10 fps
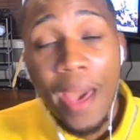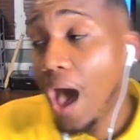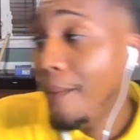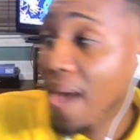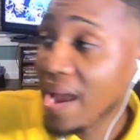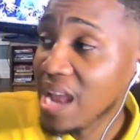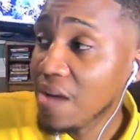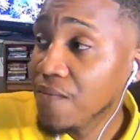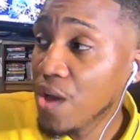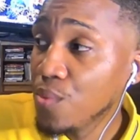I might not
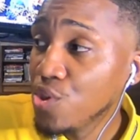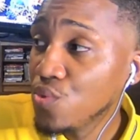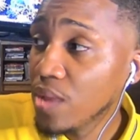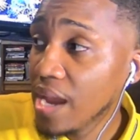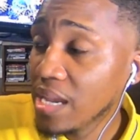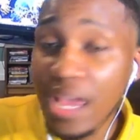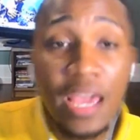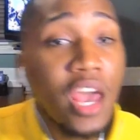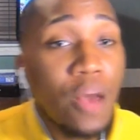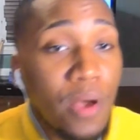fuck with you like that,
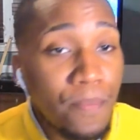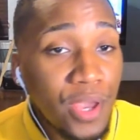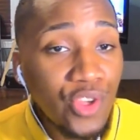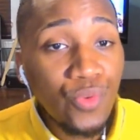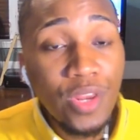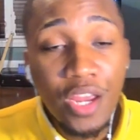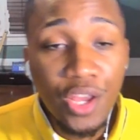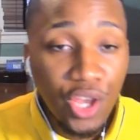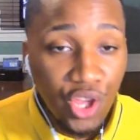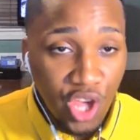but bitch, you did a
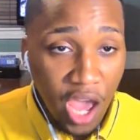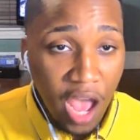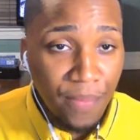good job.